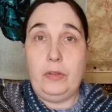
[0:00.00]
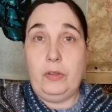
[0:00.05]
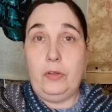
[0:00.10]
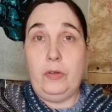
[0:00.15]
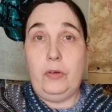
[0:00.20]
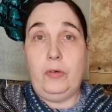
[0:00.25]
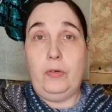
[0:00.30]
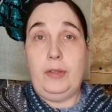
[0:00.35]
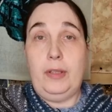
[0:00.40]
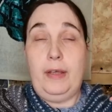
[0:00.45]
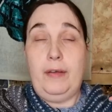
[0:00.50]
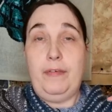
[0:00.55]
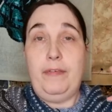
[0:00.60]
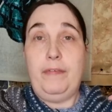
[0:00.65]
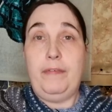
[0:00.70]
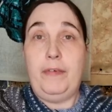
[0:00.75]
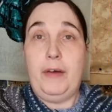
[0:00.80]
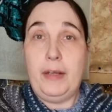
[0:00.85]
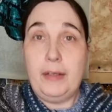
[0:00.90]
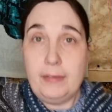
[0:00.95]
you know, the
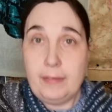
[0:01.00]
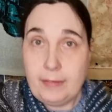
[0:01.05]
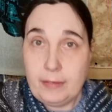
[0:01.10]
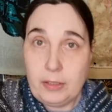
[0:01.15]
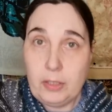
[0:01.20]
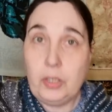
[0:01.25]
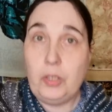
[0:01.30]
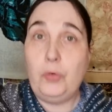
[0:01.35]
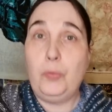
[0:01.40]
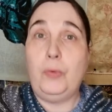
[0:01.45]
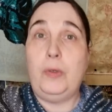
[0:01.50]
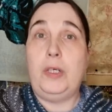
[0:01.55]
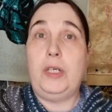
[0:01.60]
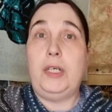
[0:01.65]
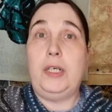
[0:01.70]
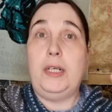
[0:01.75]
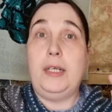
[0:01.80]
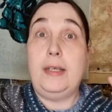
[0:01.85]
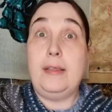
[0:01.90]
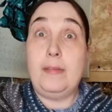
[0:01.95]
fun stitch,
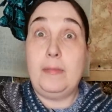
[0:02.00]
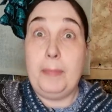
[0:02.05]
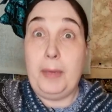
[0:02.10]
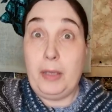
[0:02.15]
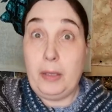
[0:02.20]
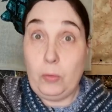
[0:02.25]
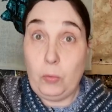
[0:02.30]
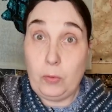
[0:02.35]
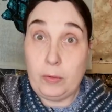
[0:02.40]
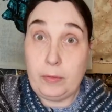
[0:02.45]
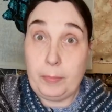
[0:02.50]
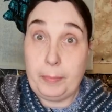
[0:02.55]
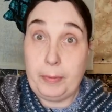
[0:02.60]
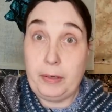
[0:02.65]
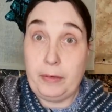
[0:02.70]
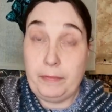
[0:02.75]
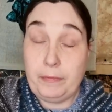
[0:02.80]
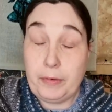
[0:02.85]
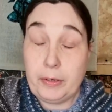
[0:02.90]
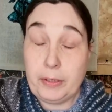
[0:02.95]
which is my Once
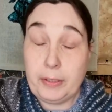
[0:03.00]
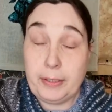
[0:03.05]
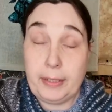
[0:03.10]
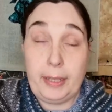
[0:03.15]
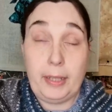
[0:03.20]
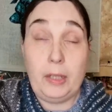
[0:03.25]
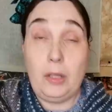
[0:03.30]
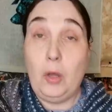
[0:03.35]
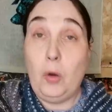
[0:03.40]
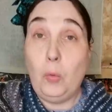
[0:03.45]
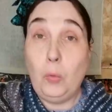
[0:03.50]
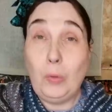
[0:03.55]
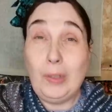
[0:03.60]
Upon a Fairy Tale,